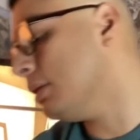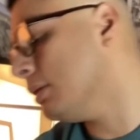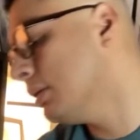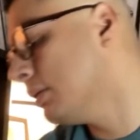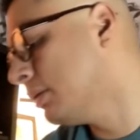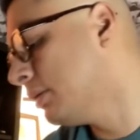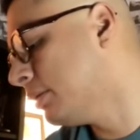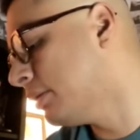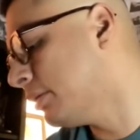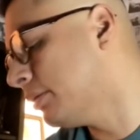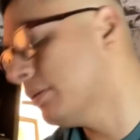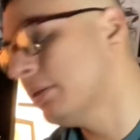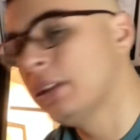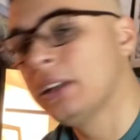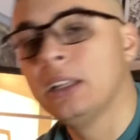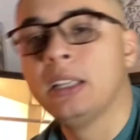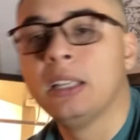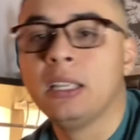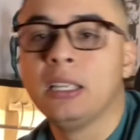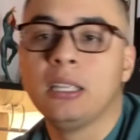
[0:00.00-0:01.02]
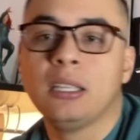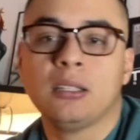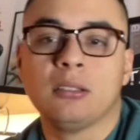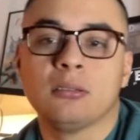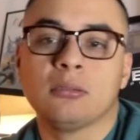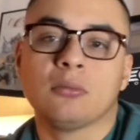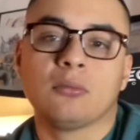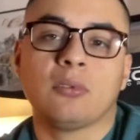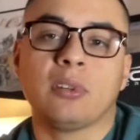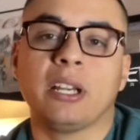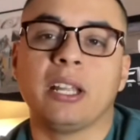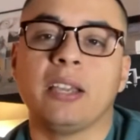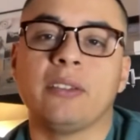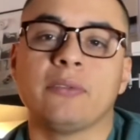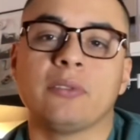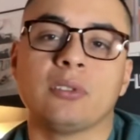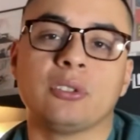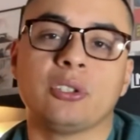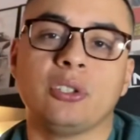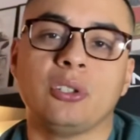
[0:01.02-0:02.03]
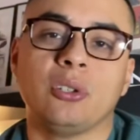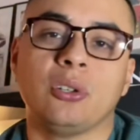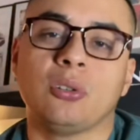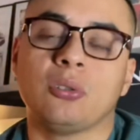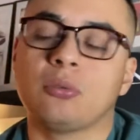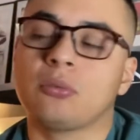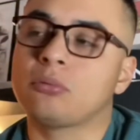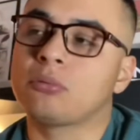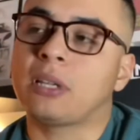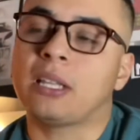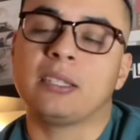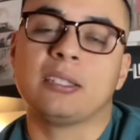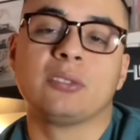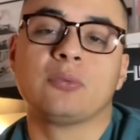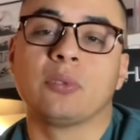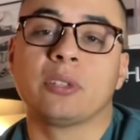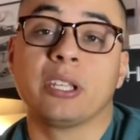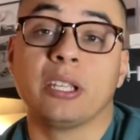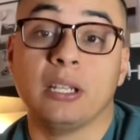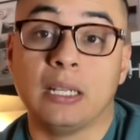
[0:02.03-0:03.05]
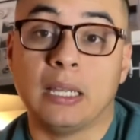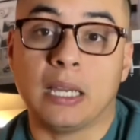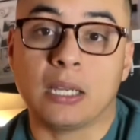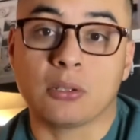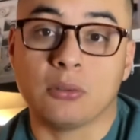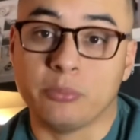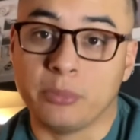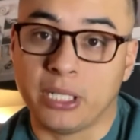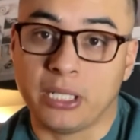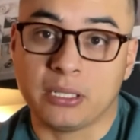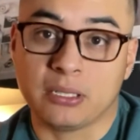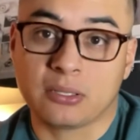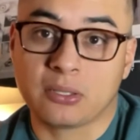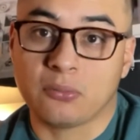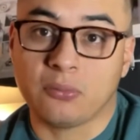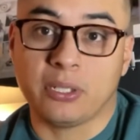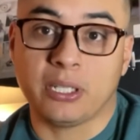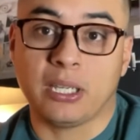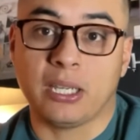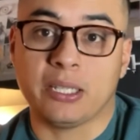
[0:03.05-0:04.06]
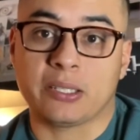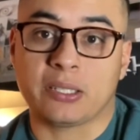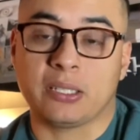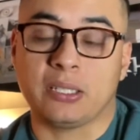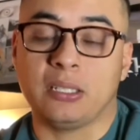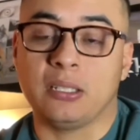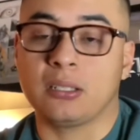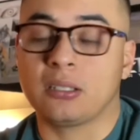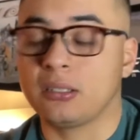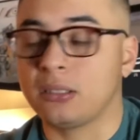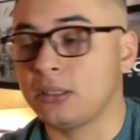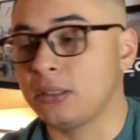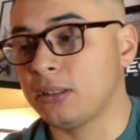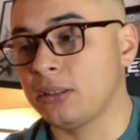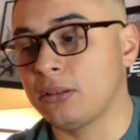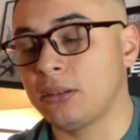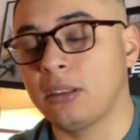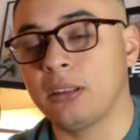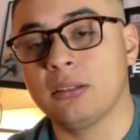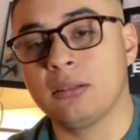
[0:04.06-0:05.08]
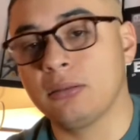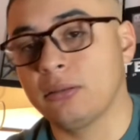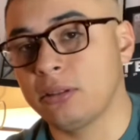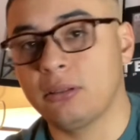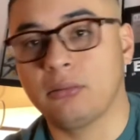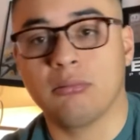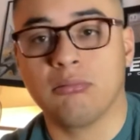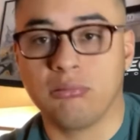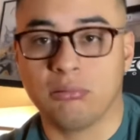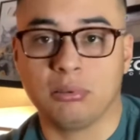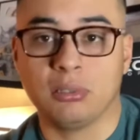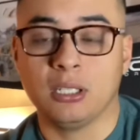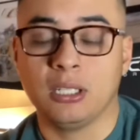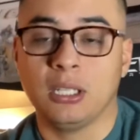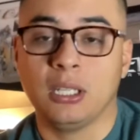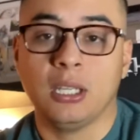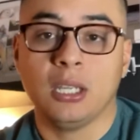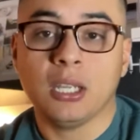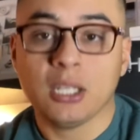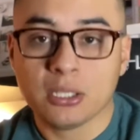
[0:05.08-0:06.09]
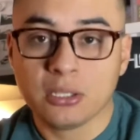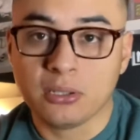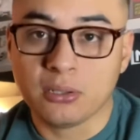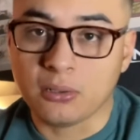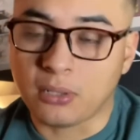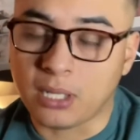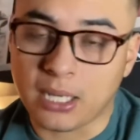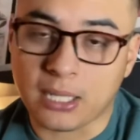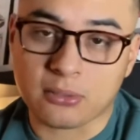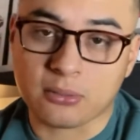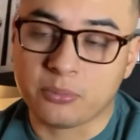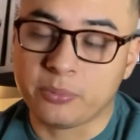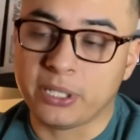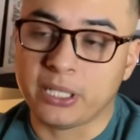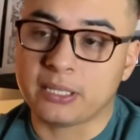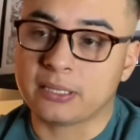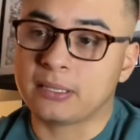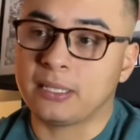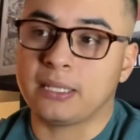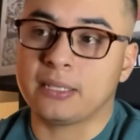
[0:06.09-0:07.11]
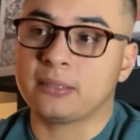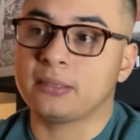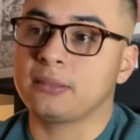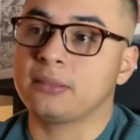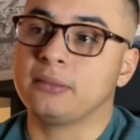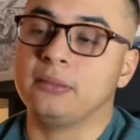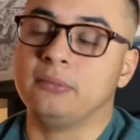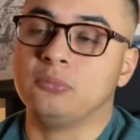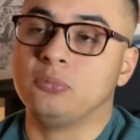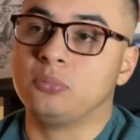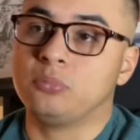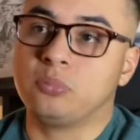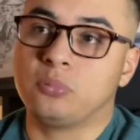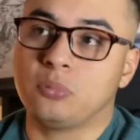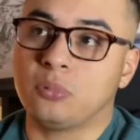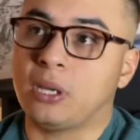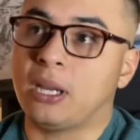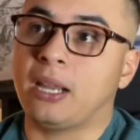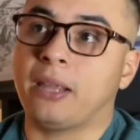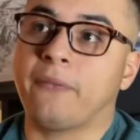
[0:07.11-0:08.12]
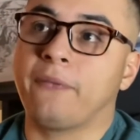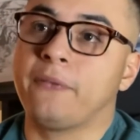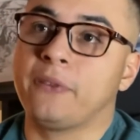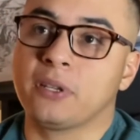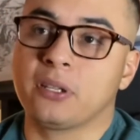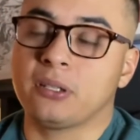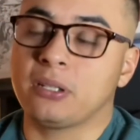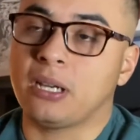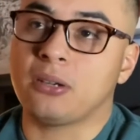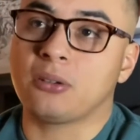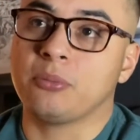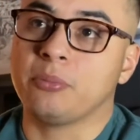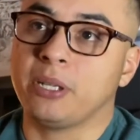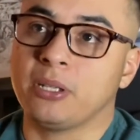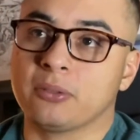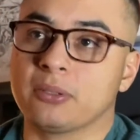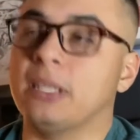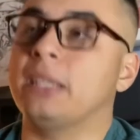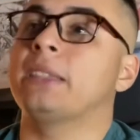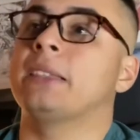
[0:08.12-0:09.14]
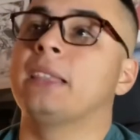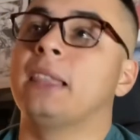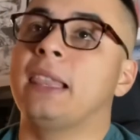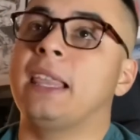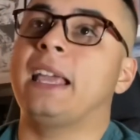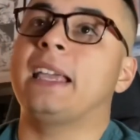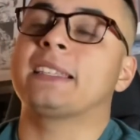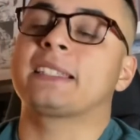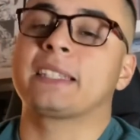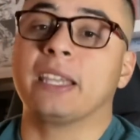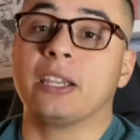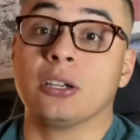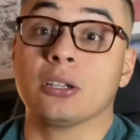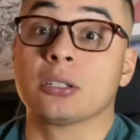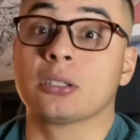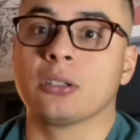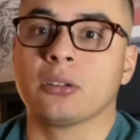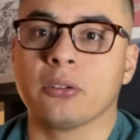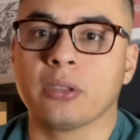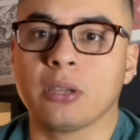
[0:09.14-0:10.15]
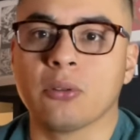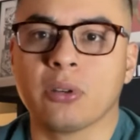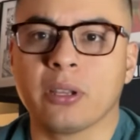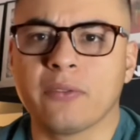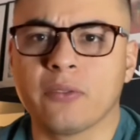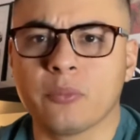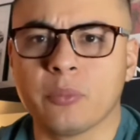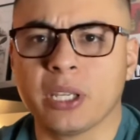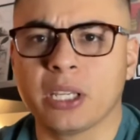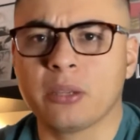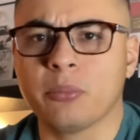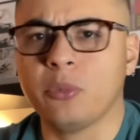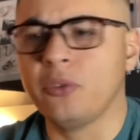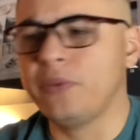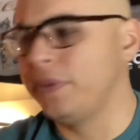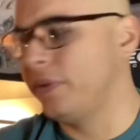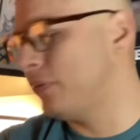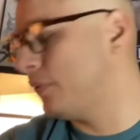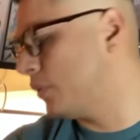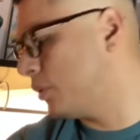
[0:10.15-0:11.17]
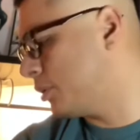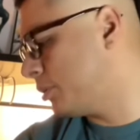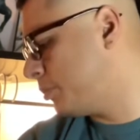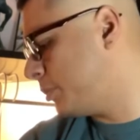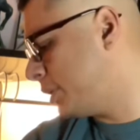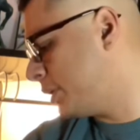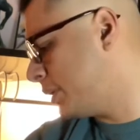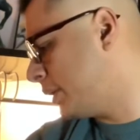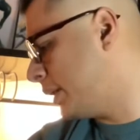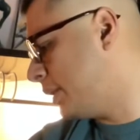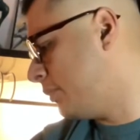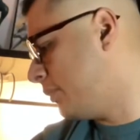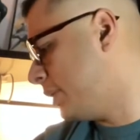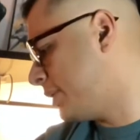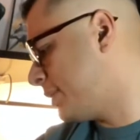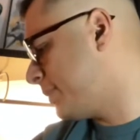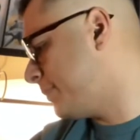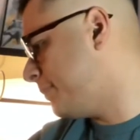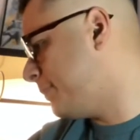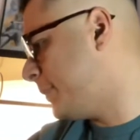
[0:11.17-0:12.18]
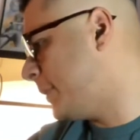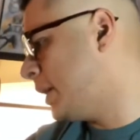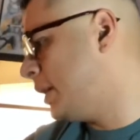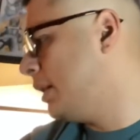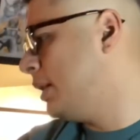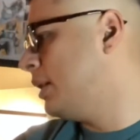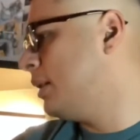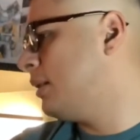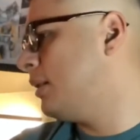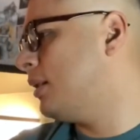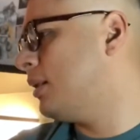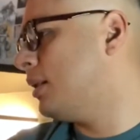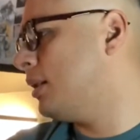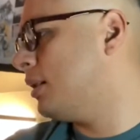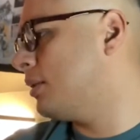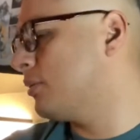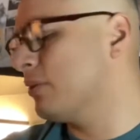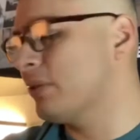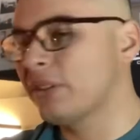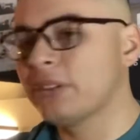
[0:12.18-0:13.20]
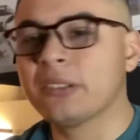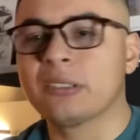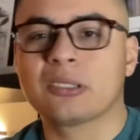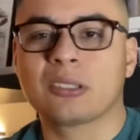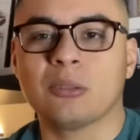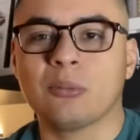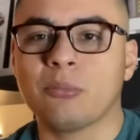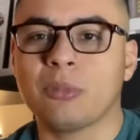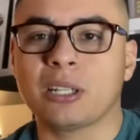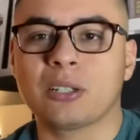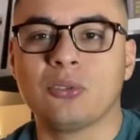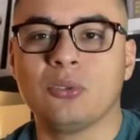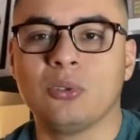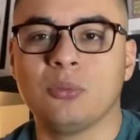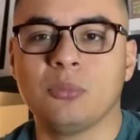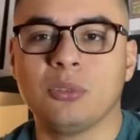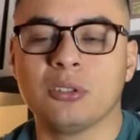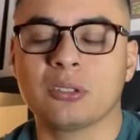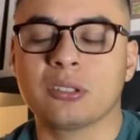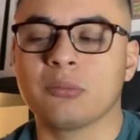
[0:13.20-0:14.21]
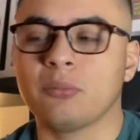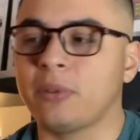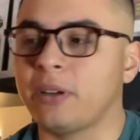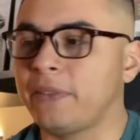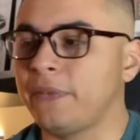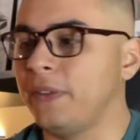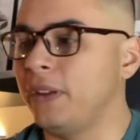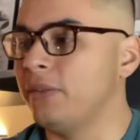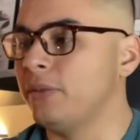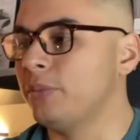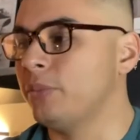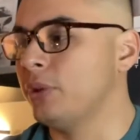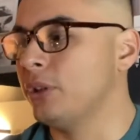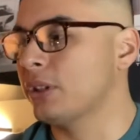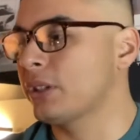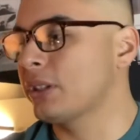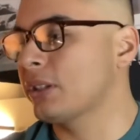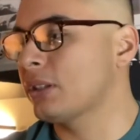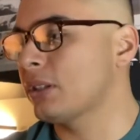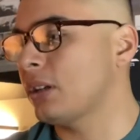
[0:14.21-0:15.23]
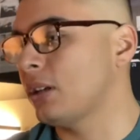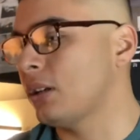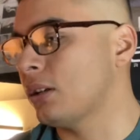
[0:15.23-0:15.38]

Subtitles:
you know, whatever. You know, at least we're getting Aquaman. This is the way I see it, because you know, Aquaman's like I figured Aquaman was like the last character they would ever make a movie for. But anyways, those are just some of my cool books, some of my favorite books.